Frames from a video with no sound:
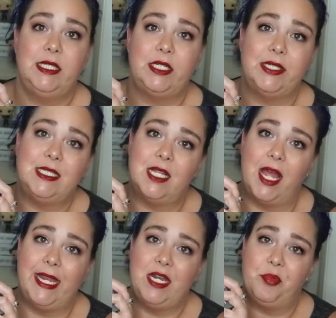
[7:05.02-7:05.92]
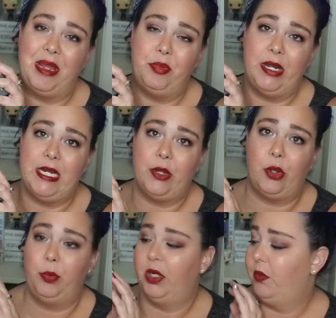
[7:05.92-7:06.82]
Little and Lion by Brandy
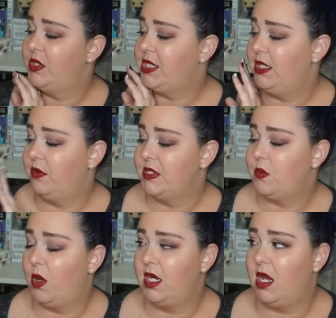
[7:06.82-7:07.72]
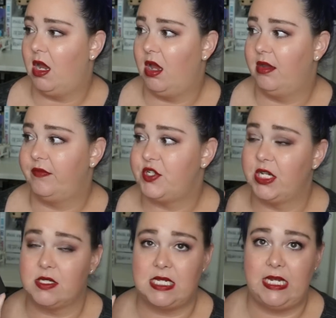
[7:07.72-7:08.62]
Colbert, which I know is one of
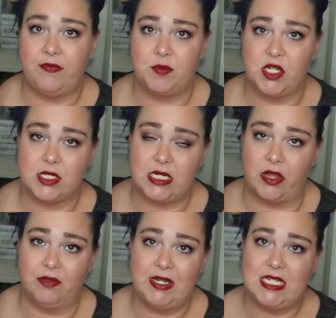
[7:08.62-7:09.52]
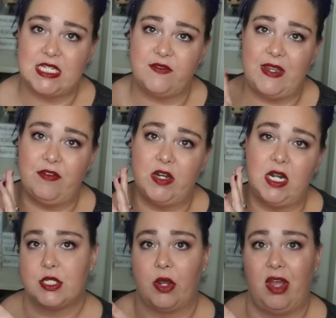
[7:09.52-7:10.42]
Chelsea from Chelsea Darling Reads' favorite.
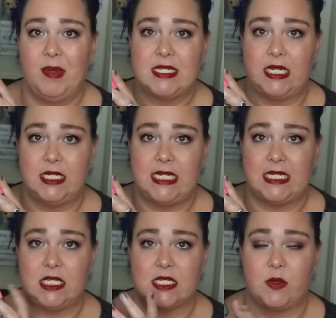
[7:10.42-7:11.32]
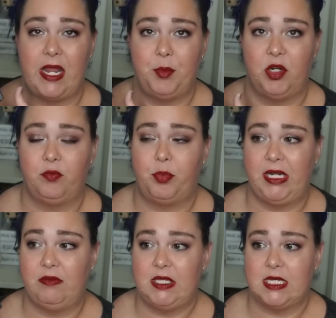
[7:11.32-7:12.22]
So I'm excited to get to this one. I'm gonna
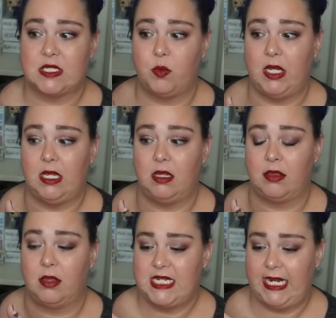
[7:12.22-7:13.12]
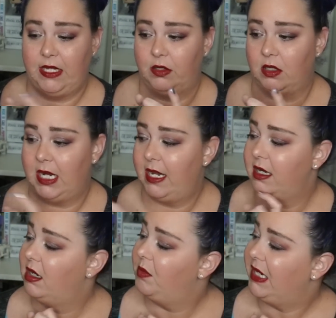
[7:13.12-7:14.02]
buddy read this with Taylor
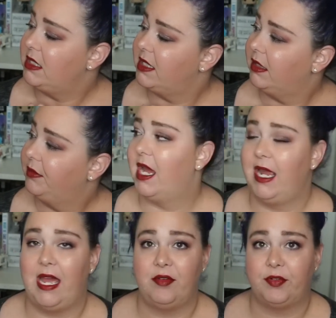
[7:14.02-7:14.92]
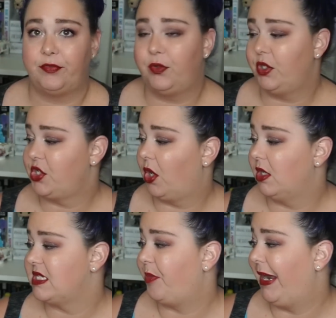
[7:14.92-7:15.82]
and Amanda. I have Foolish
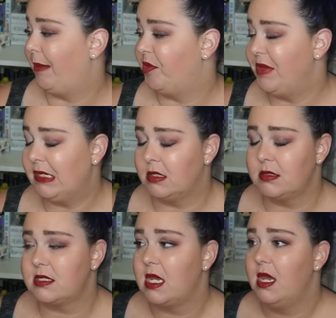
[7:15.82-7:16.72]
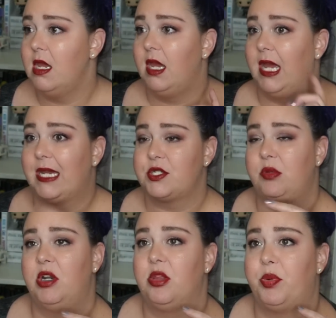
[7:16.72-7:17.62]
Hearts by Emma Mills.
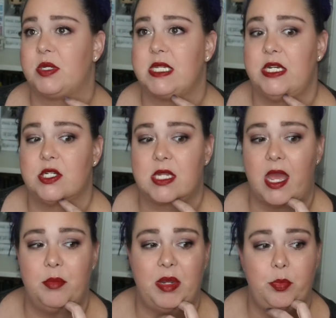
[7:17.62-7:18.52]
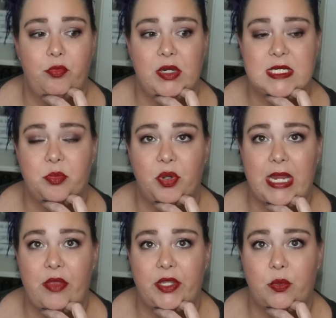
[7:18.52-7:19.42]
Actually, one of the books that I just got in my recent book
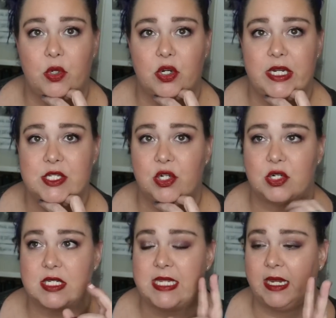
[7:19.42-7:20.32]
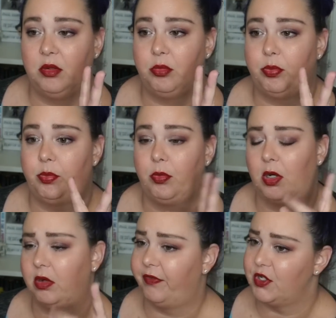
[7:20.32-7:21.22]
outlet order is her second
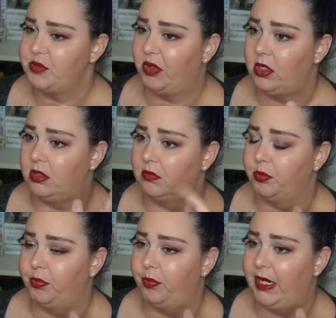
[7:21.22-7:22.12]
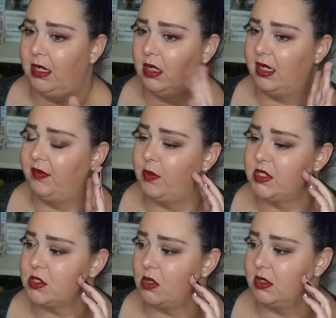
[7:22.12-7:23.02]
her first book by her. I forget what
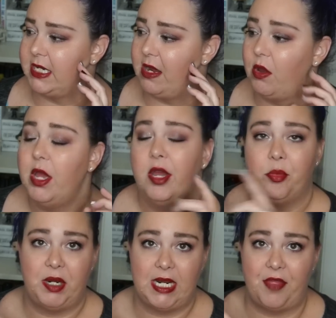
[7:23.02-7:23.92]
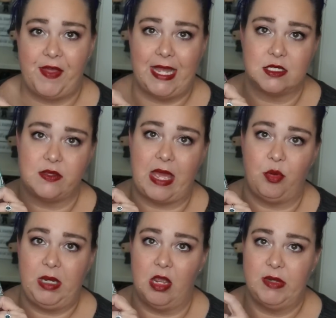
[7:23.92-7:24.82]
it's called now, but I got that, so that
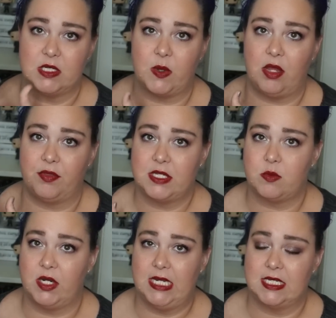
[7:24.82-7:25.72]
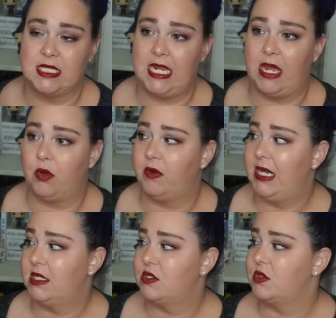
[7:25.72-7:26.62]
will be coming as well. This one is the
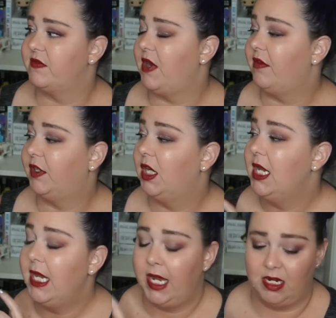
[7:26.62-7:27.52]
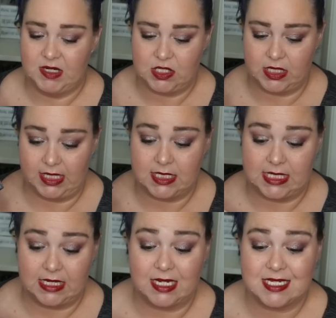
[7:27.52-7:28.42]
OwlCrate exclusive cover, and I'm excited
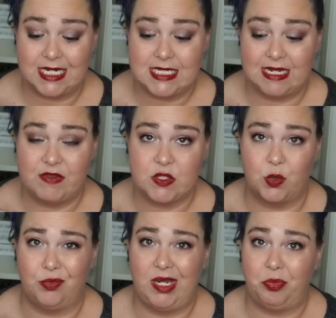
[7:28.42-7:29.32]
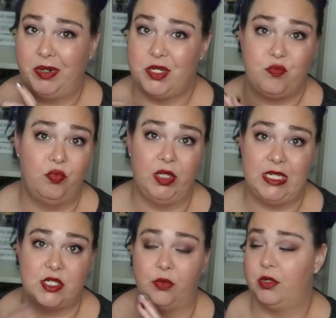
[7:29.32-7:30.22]
to, excited to give this one a read, but I
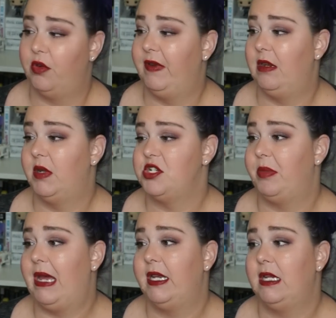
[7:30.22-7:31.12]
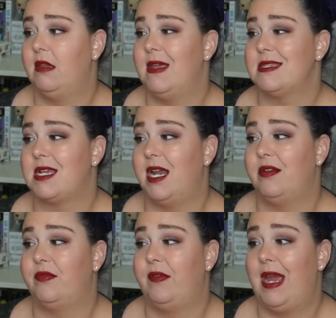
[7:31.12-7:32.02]
really don't know very much about it, and that's
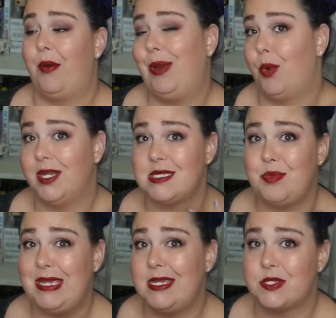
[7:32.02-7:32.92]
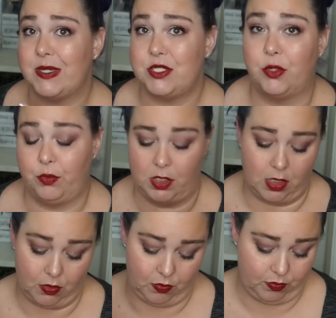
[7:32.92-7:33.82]
kind of how I want it to be, so I don't
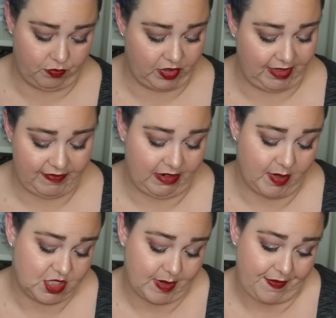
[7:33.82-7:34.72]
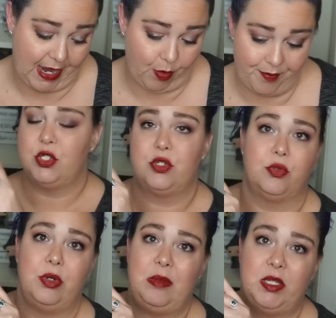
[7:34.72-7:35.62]
know really very much about that one.
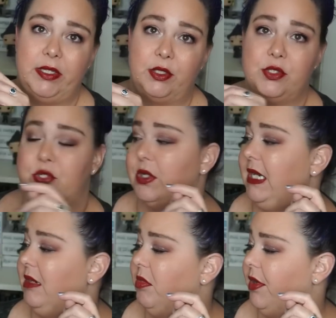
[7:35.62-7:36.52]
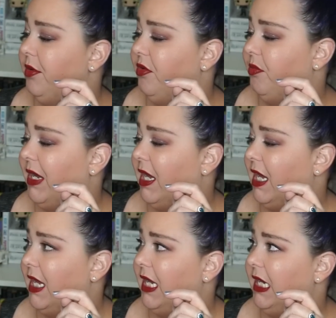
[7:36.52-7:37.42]
Dream a Little Dream
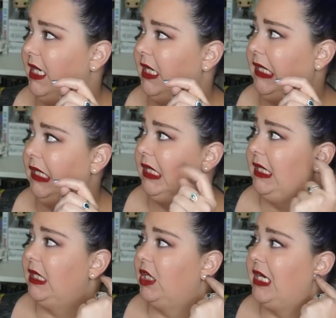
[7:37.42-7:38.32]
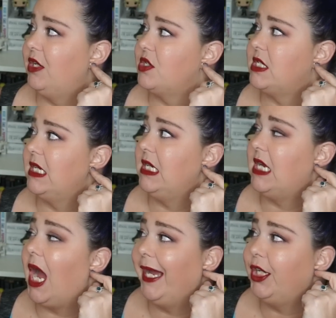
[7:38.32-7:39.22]
by Kirsten
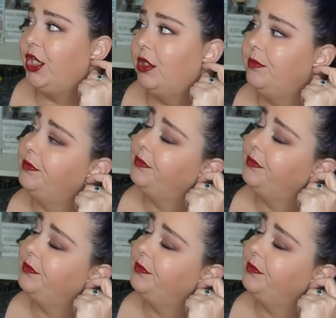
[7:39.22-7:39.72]
Gier.